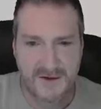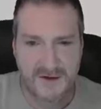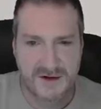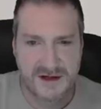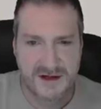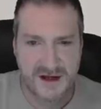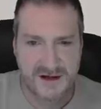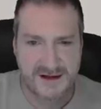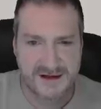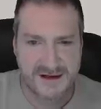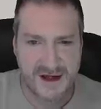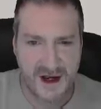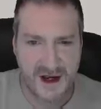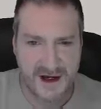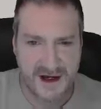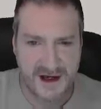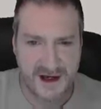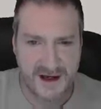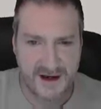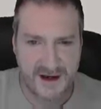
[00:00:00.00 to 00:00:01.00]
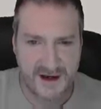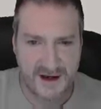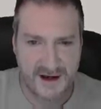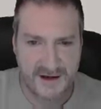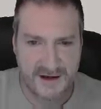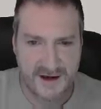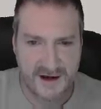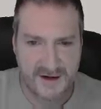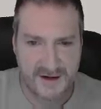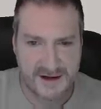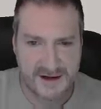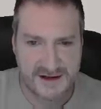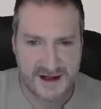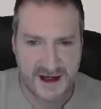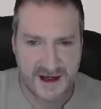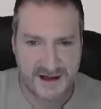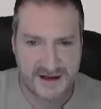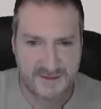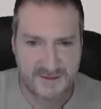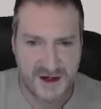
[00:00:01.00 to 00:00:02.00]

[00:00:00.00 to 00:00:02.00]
if you look down the side here, there is a